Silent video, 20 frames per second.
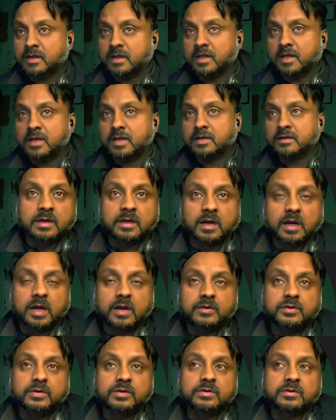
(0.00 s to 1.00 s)
And how
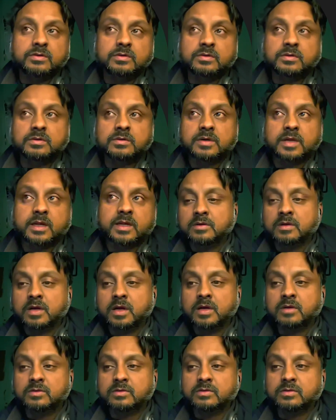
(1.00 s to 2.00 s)
do you know like
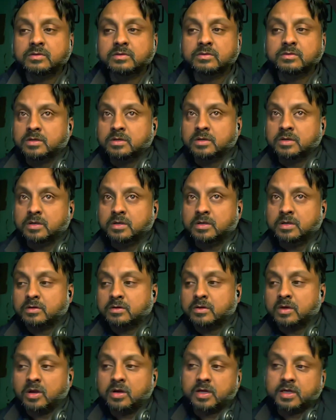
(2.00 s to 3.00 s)
how to
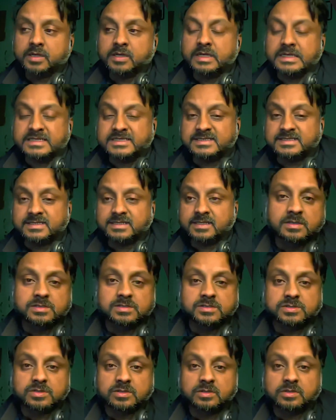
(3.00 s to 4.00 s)
call it a scene?
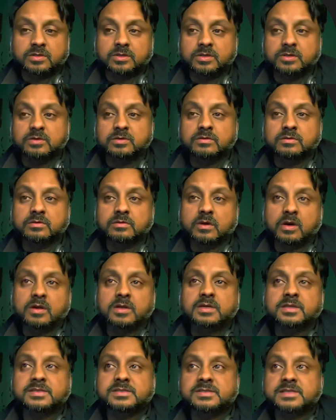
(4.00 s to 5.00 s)
So you call it
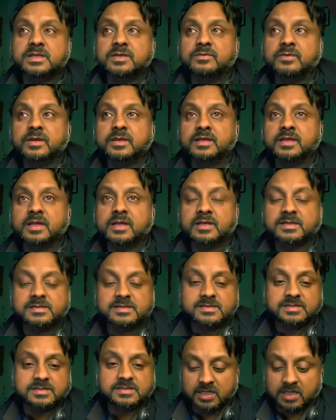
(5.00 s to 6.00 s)
a scene when there
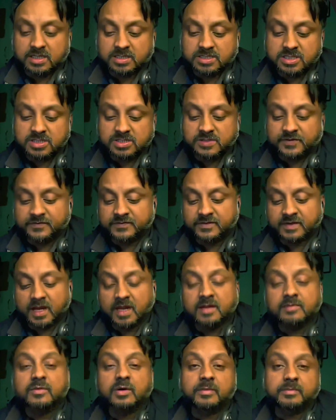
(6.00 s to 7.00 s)
is a change of
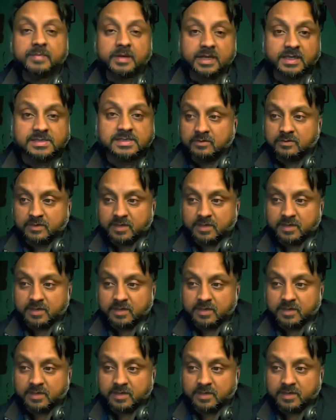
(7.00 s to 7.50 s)
time or place.